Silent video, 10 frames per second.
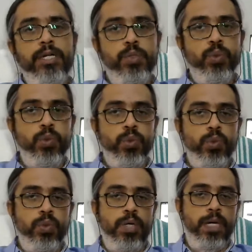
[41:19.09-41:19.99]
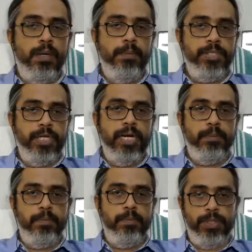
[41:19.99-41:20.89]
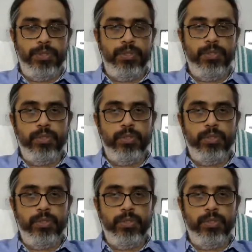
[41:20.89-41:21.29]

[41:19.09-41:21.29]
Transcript: 2 machine learning papers.